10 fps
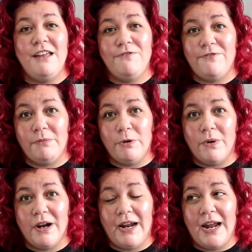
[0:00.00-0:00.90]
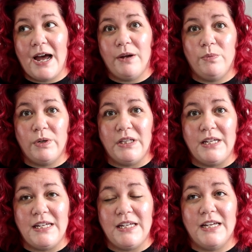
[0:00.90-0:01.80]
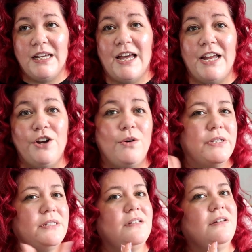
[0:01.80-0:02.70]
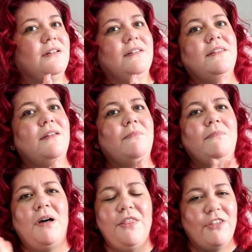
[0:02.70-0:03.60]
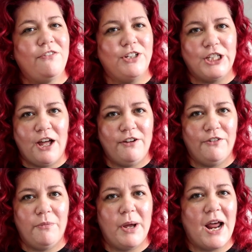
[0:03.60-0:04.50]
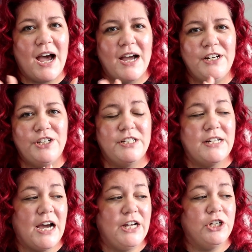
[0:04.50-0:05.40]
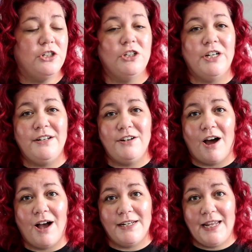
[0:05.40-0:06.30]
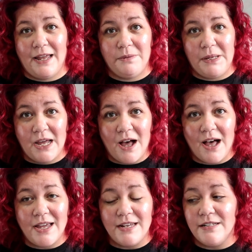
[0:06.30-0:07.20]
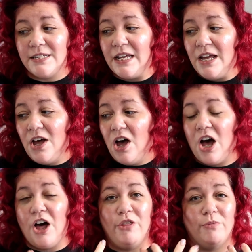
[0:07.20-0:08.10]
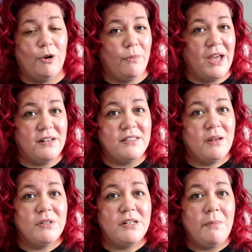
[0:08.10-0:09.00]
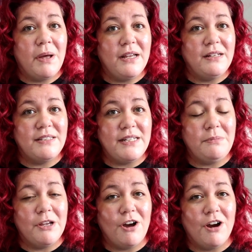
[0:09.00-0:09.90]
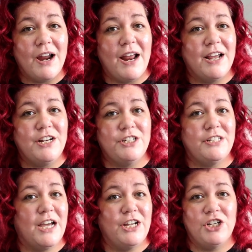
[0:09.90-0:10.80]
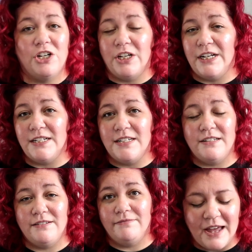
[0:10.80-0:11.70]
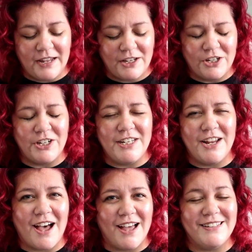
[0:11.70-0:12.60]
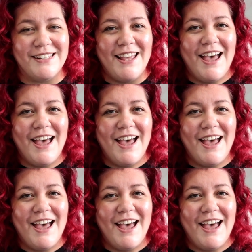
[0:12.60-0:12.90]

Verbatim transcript: In February, I really, I know it's the, the month of love, but I just, I could not get behind all the romance that was on my TBR and I just, I couldn't, I could not.